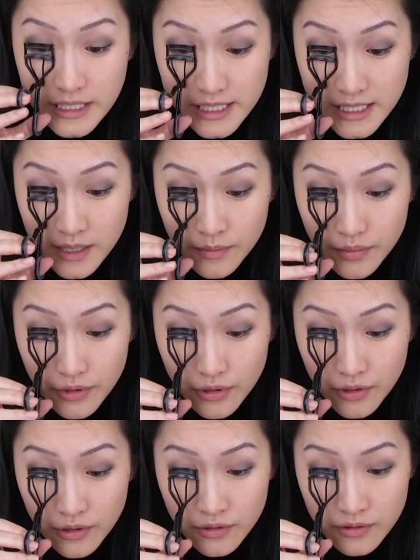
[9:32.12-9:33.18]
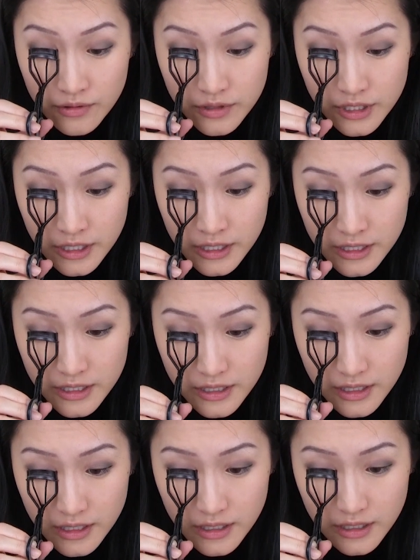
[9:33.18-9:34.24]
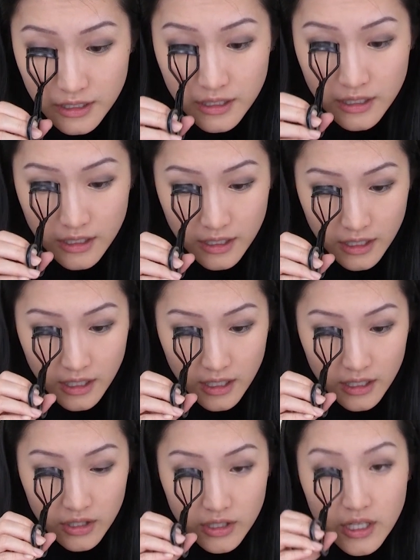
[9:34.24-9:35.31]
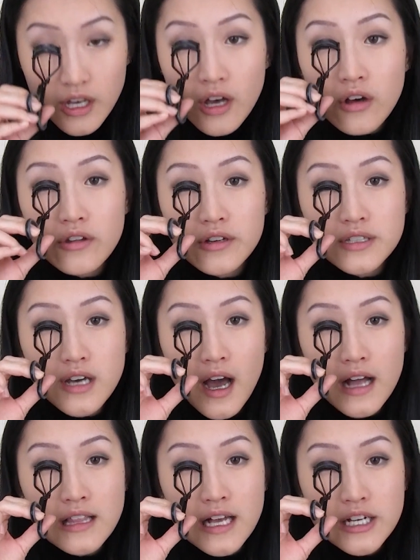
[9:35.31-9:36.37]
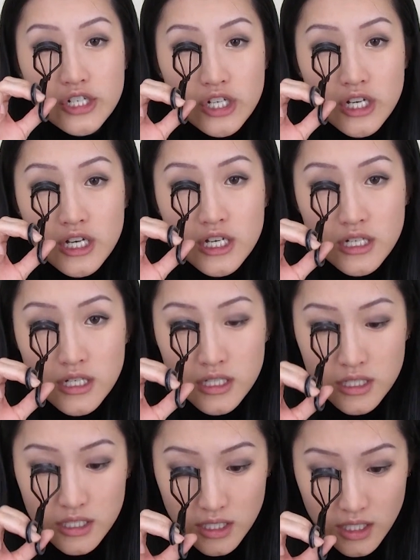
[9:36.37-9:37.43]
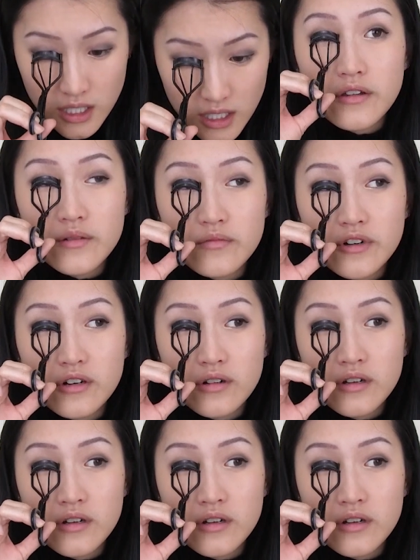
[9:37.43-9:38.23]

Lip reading: really simple, just curl those eyelashes, curl them real